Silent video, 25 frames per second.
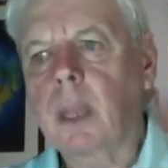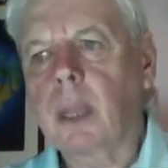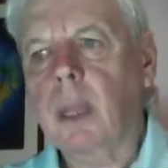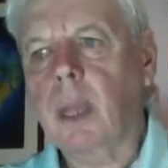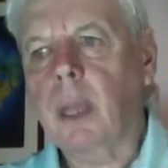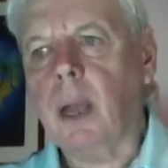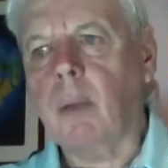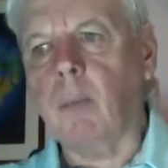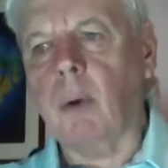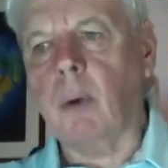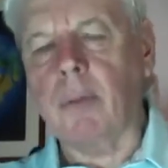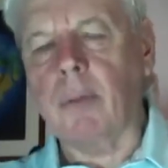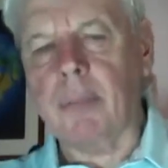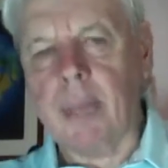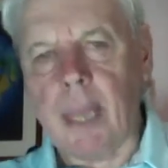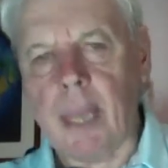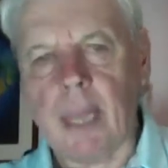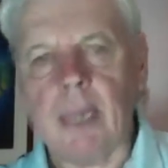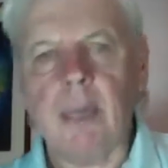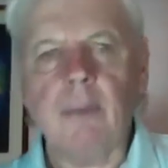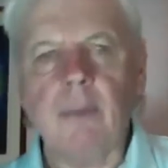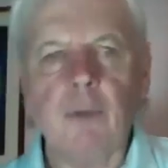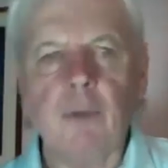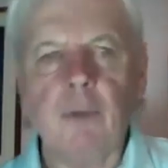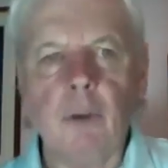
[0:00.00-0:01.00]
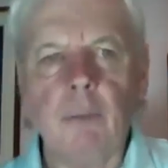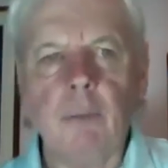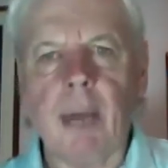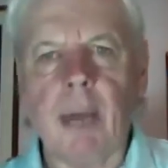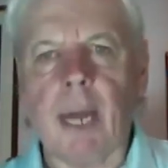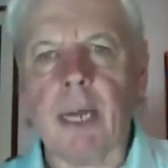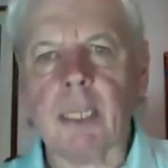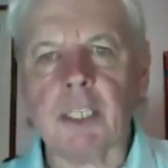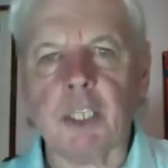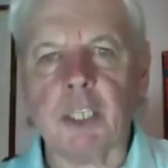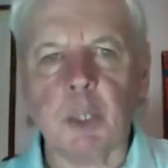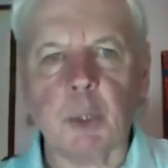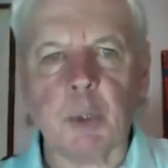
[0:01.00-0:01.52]
Well, the end of
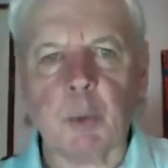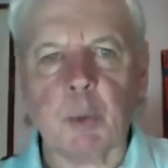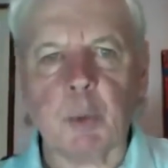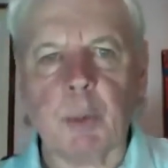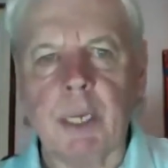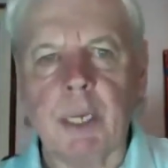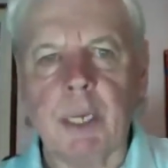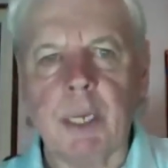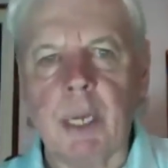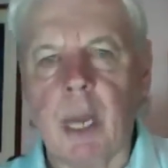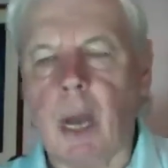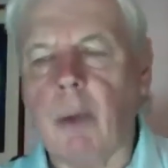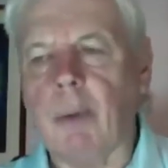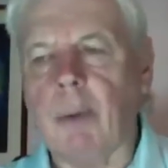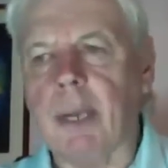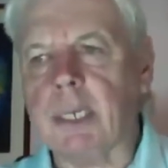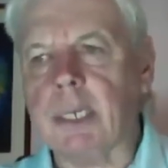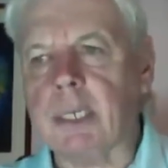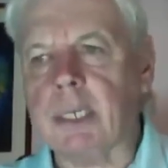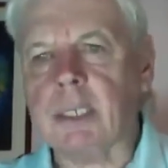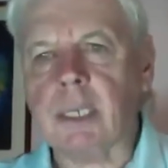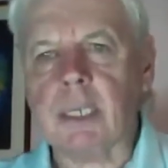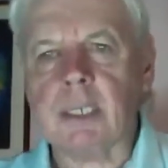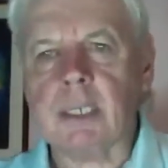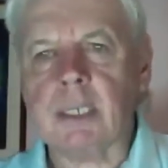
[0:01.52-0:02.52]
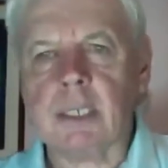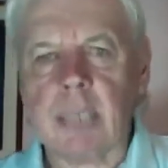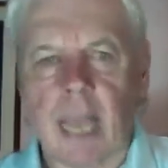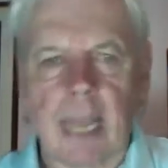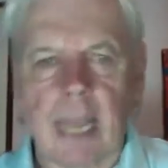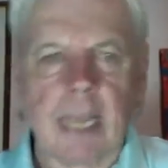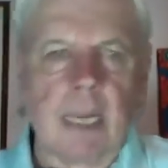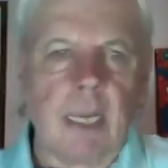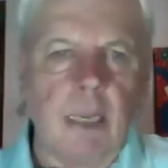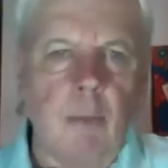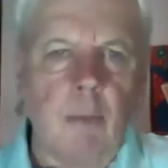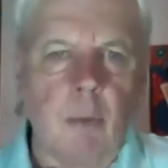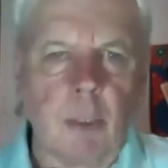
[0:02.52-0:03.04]
humanity as we know it is
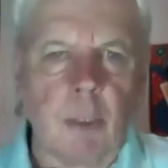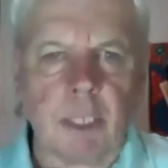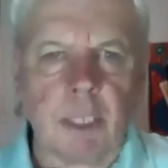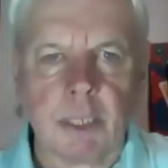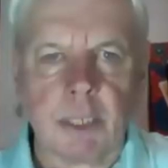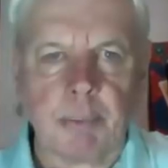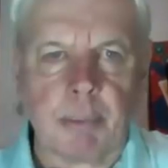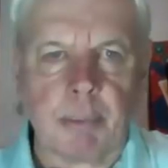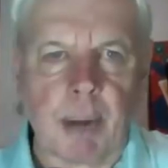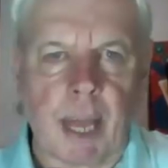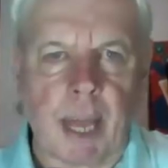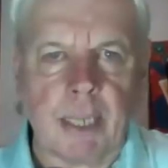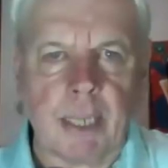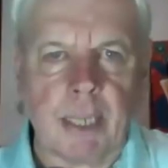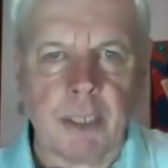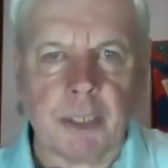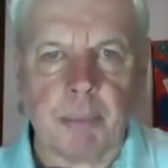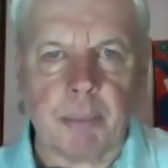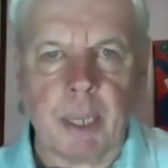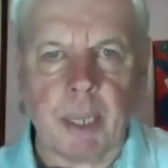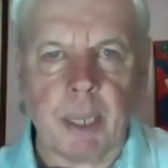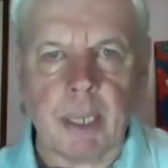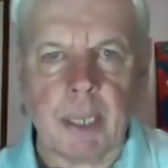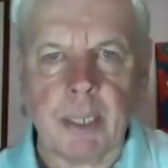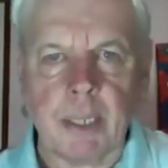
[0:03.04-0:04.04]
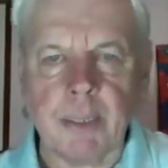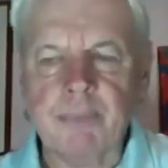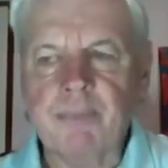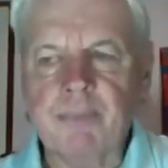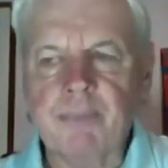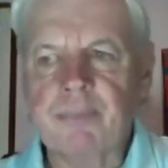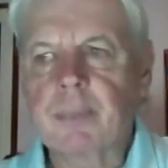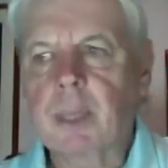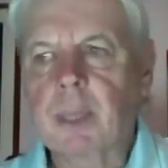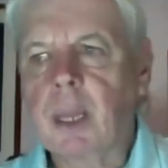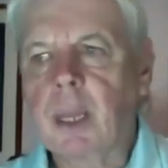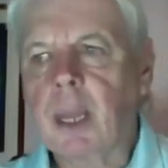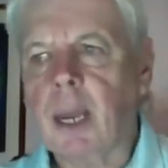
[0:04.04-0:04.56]
exactly what it's planned to be.
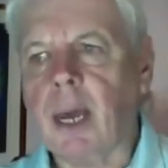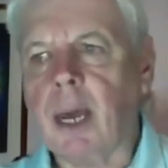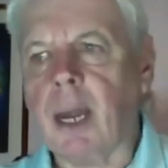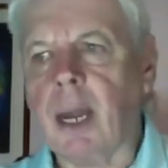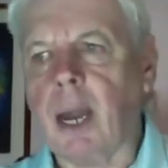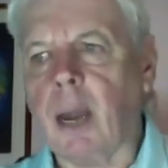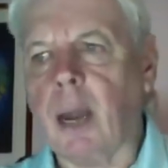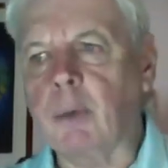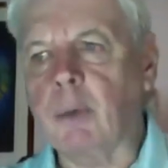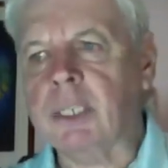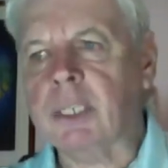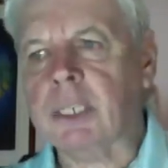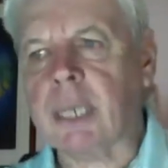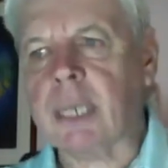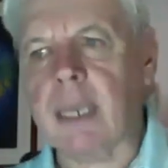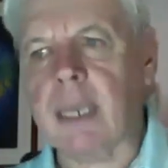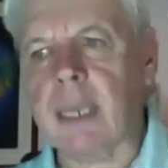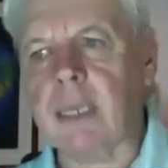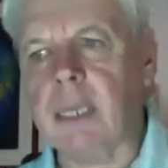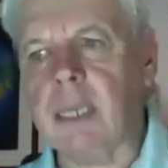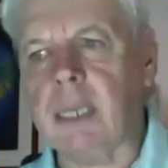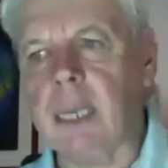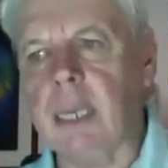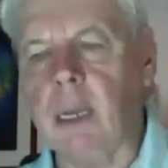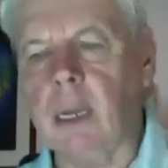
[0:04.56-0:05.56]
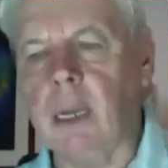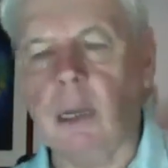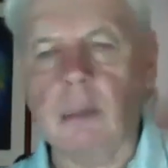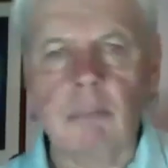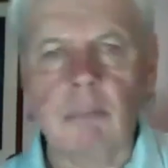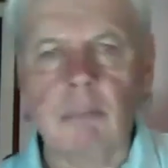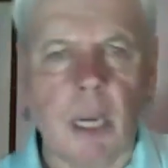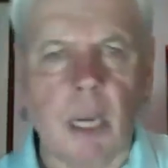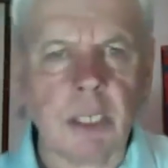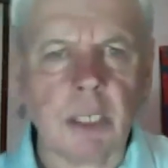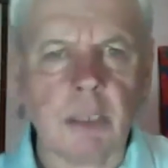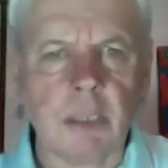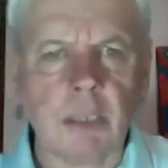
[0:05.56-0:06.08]
And I would take Elon
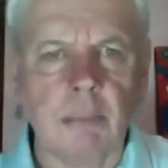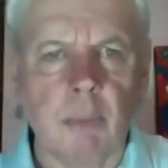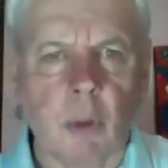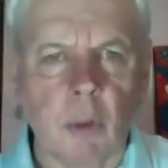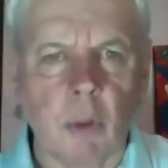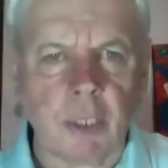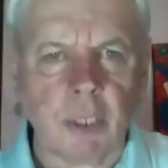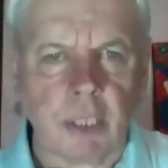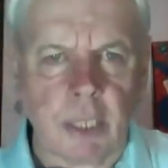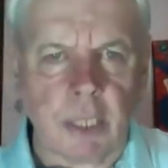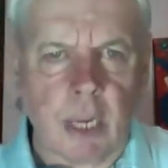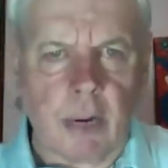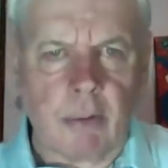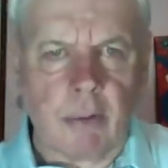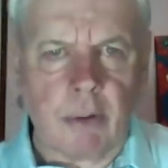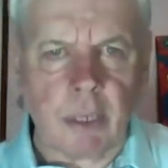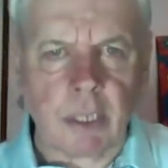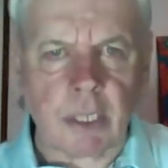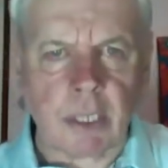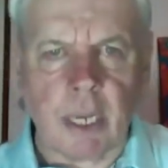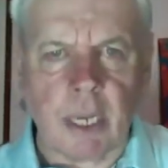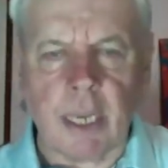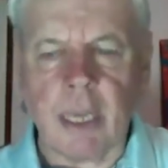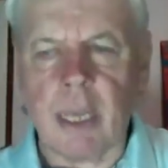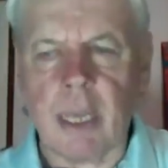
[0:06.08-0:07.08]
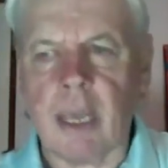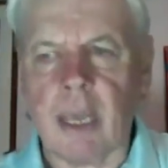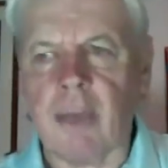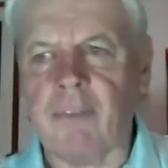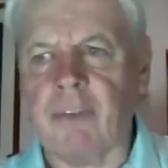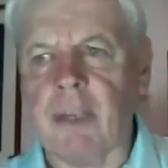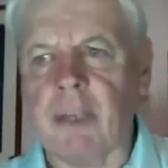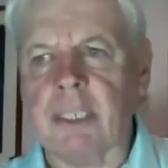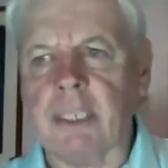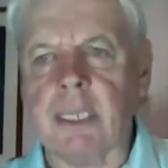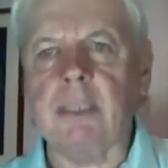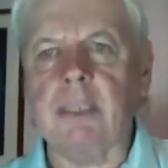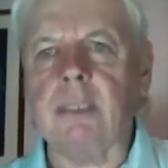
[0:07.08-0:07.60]
Musk more seriously if
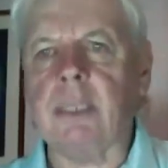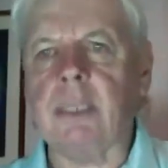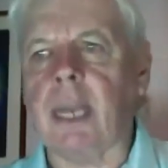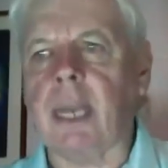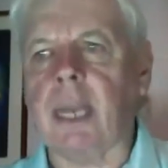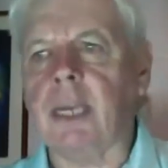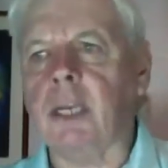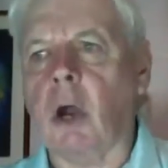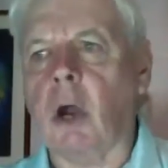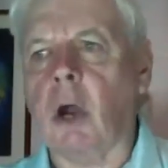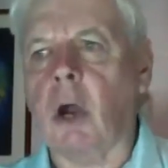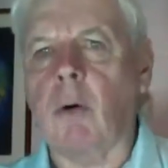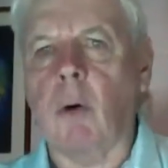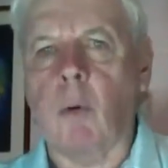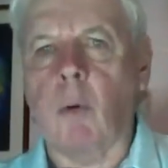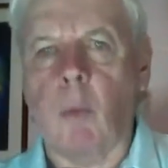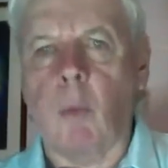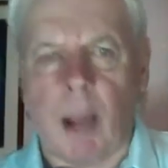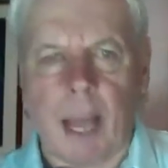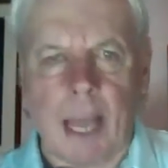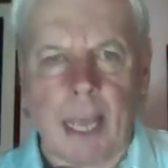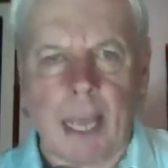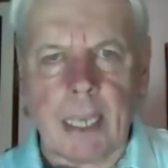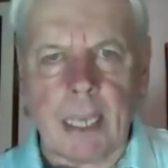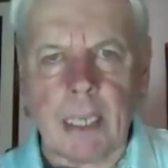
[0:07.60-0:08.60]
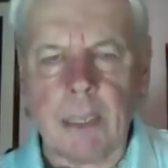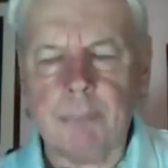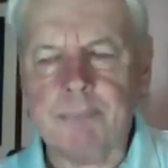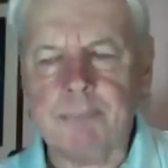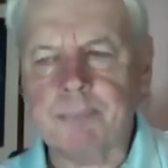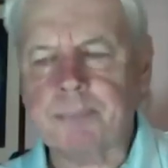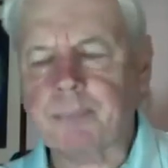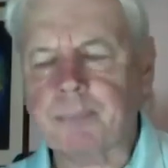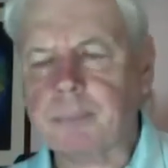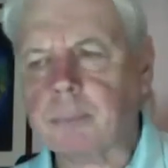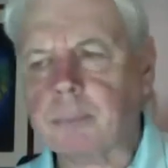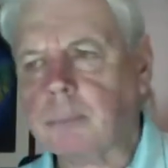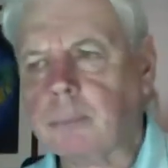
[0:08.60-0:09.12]
he didn't then go away,
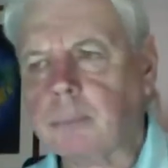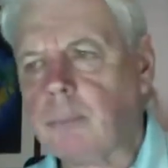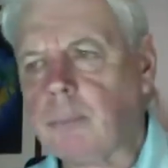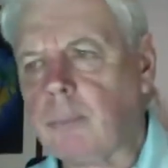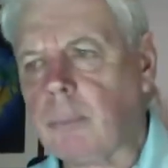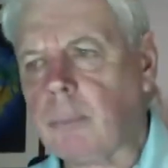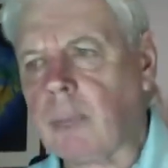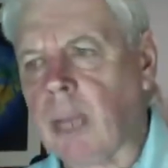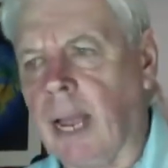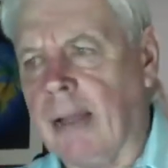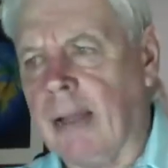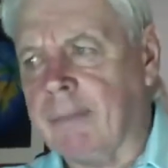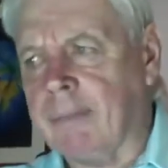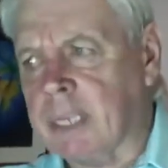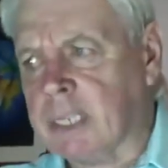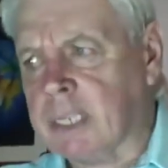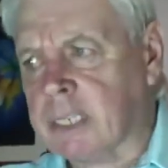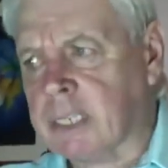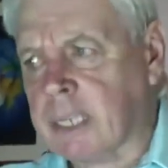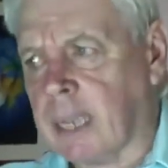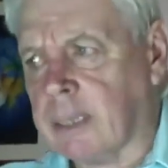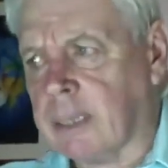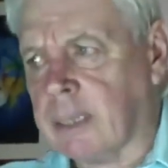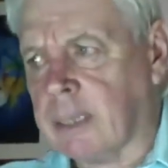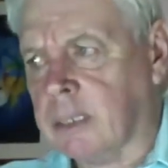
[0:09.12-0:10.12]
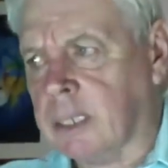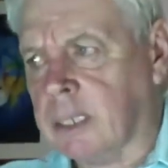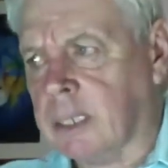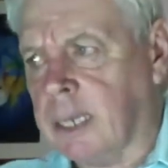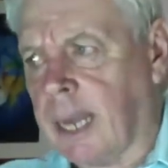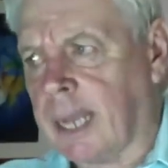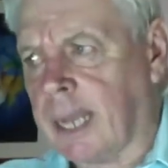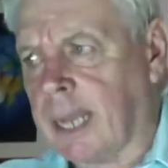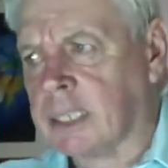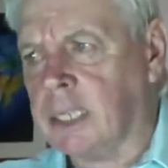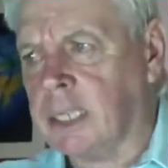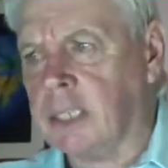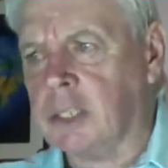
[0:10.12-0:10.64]
having said
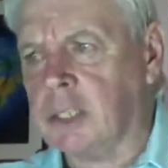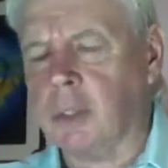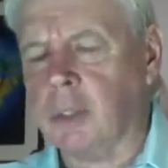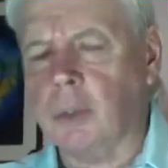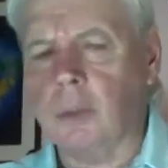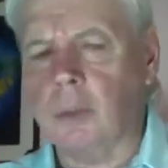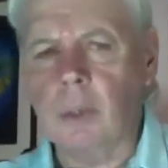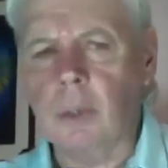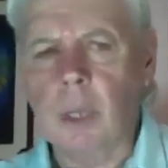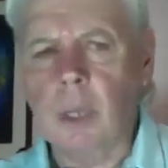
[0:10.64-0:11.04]
connecting to